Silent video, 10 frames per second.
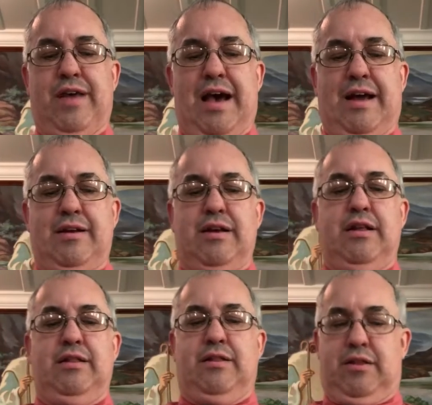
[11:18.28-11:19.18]
of
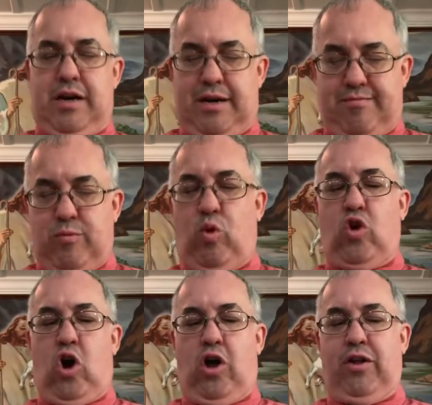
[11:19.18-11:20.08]
that, the,
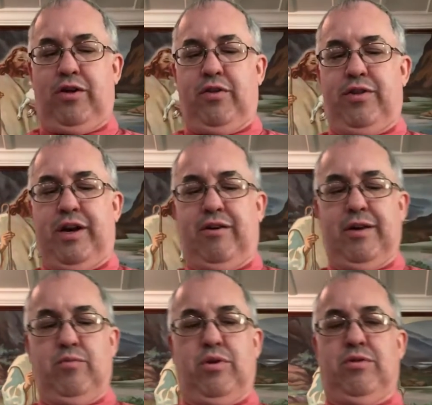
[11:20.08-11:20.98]
we'll call it a
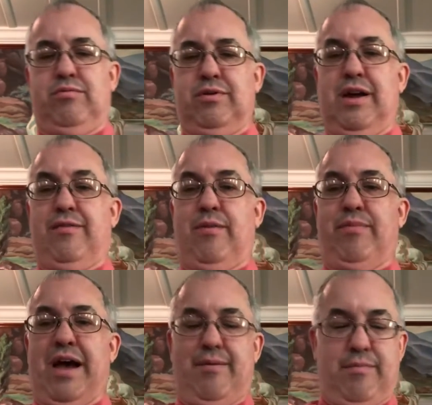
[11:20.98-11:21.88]
theory, we'll give
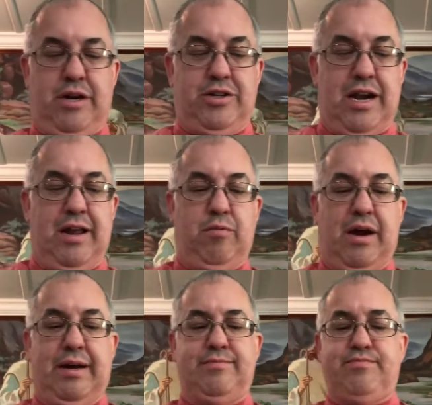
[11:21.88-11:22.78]
them that much
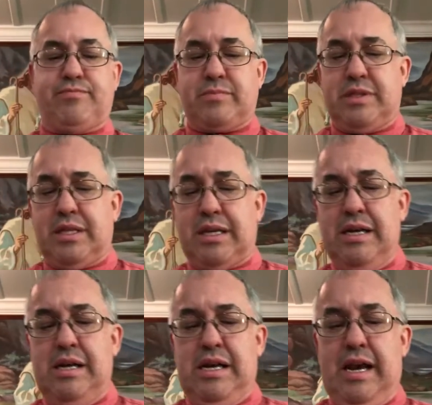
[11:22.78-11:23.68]
anyway.
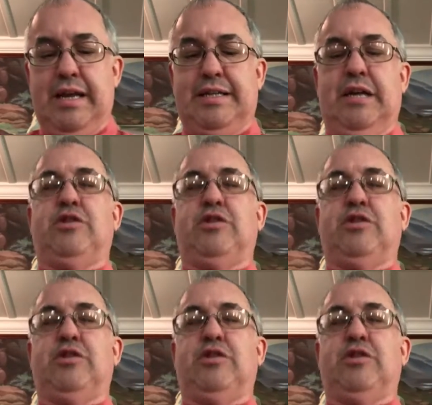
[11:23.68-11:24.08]
It